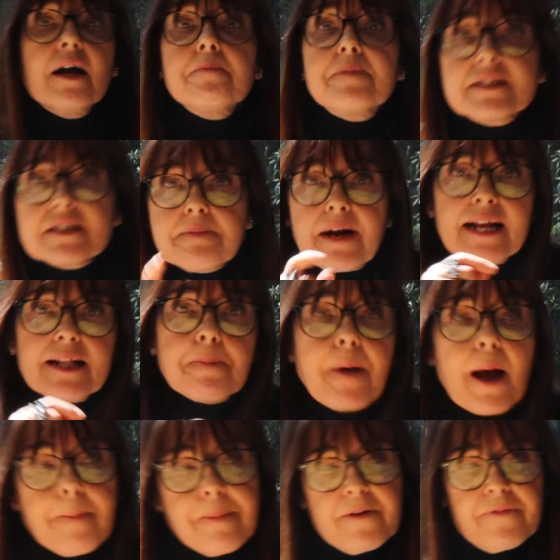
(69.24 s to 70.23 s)
But to make the
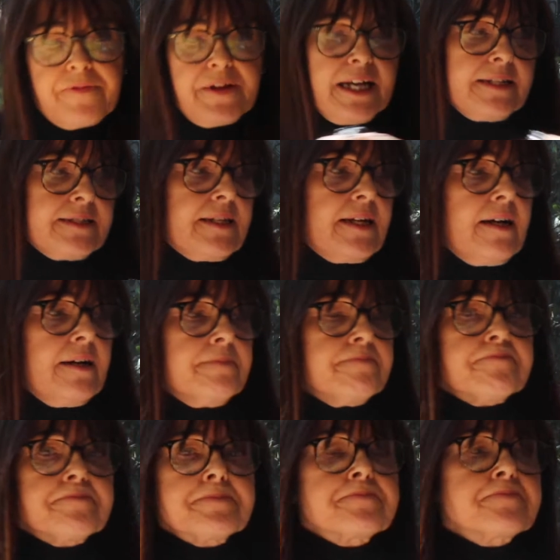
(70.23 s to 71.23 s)
puppet theatre,
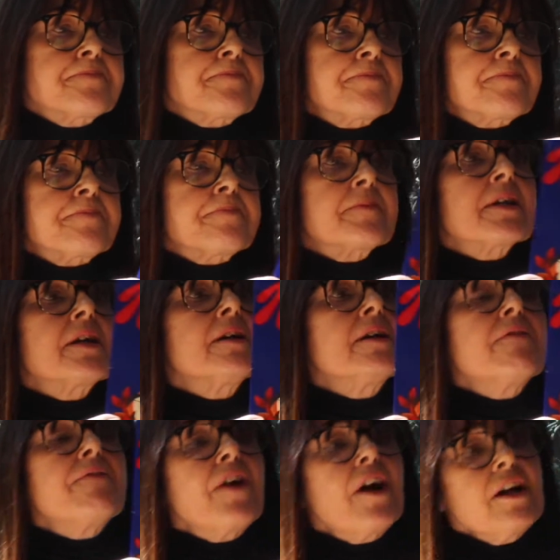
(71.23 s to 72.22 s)

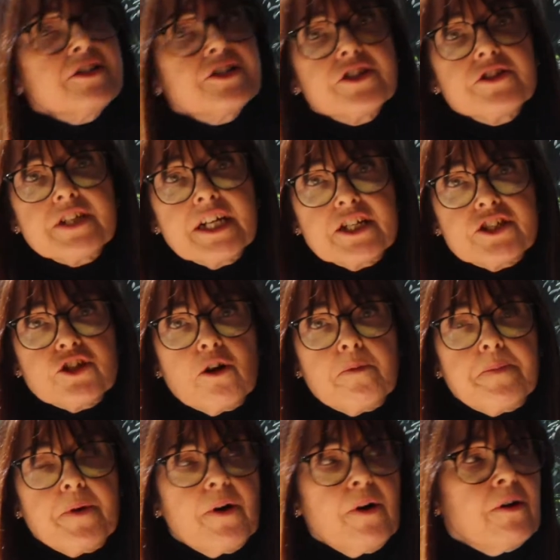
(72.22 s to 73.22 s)
first you need
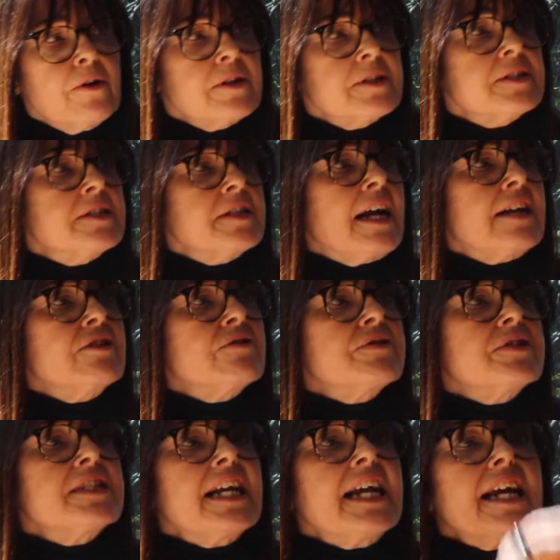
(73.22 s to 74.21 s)
your box, and you'll
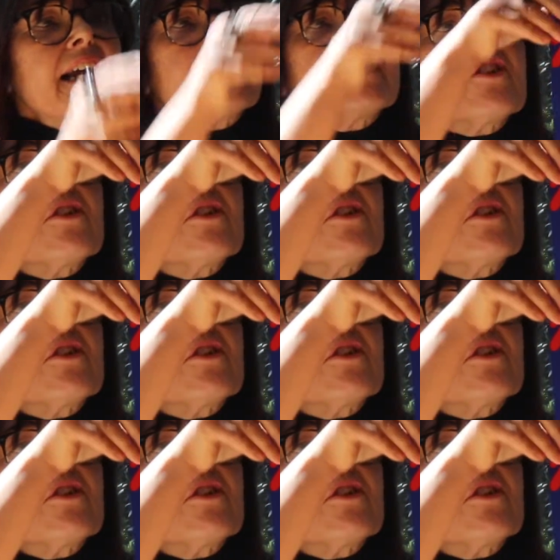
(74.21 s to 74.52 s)
see it's